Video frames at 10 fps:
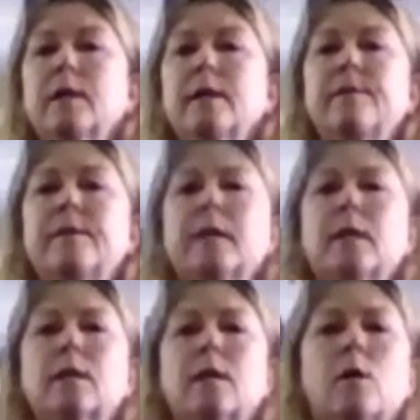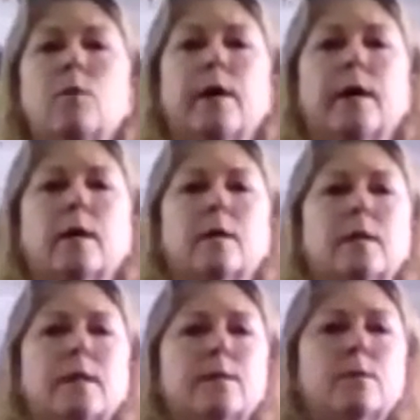lifting and lowering a
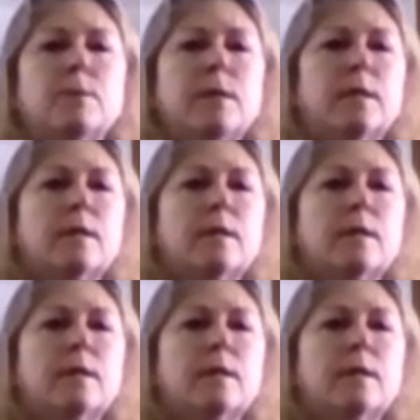little bit.